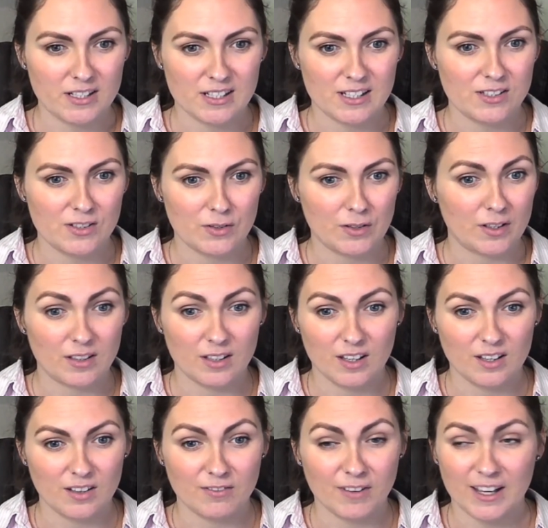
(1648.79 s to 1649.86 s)
And
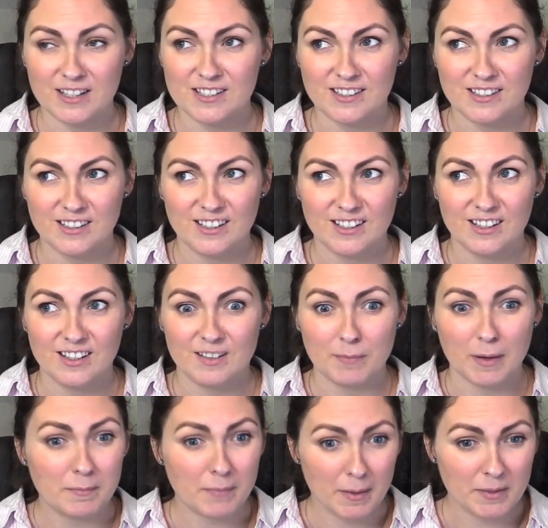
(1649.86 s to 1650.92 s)
in fact,
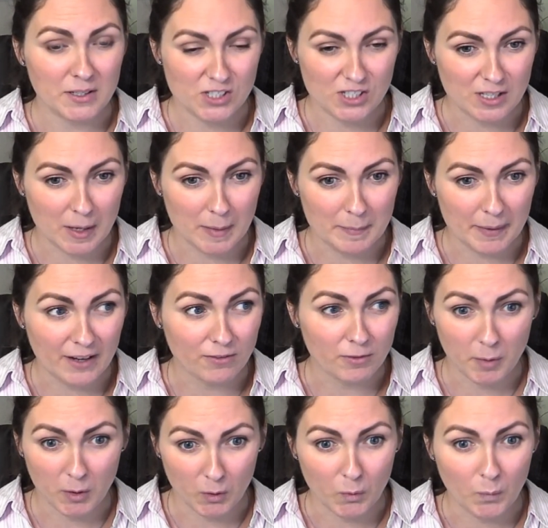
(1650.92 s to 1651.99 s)
my mum has just come back from
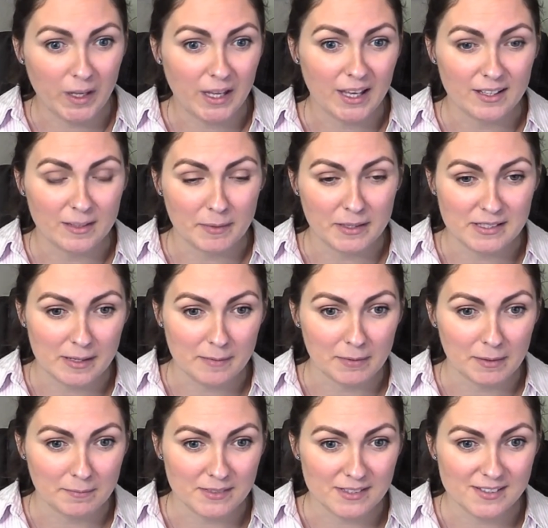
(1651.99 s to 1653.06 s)
a long weekend at my
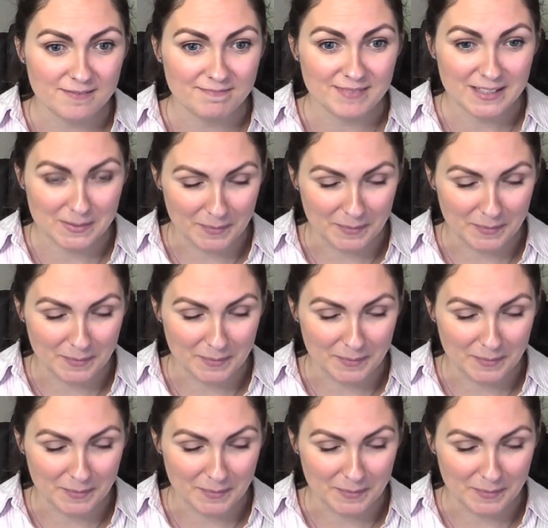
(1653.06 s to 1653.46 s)
stepmum's this